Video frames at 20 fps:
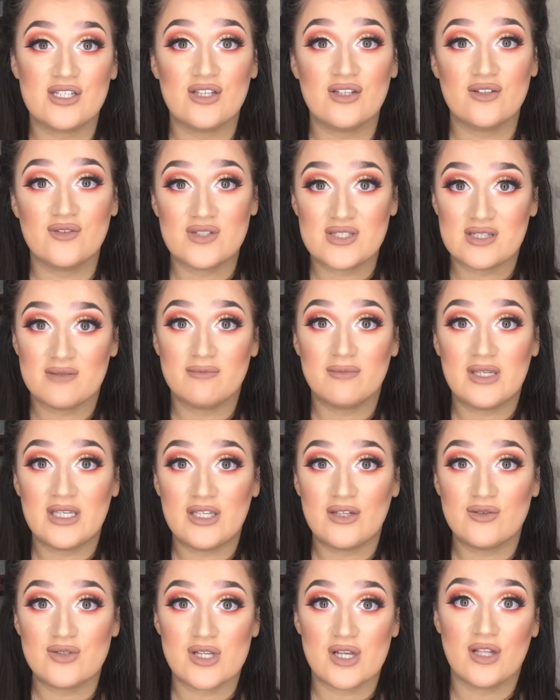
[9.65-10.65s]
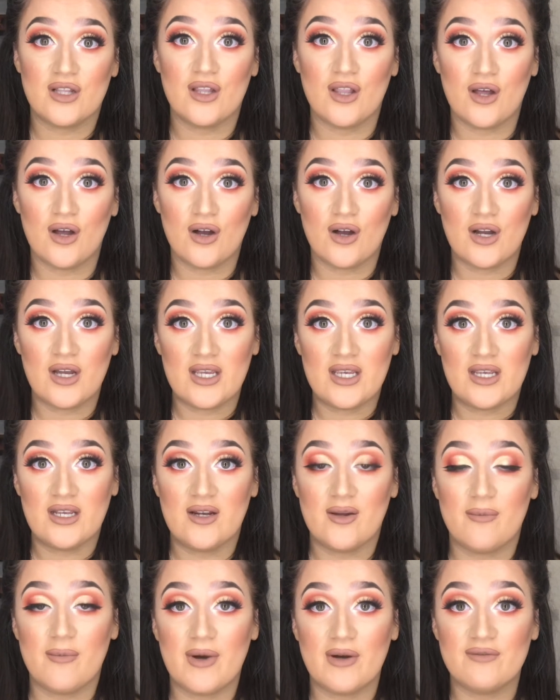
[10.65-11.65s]
You'll have seen me use it a lot in
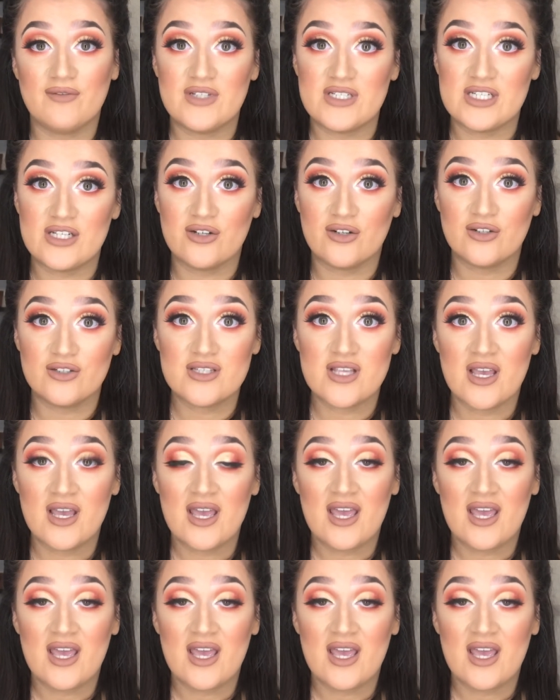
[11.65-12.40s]
my videos.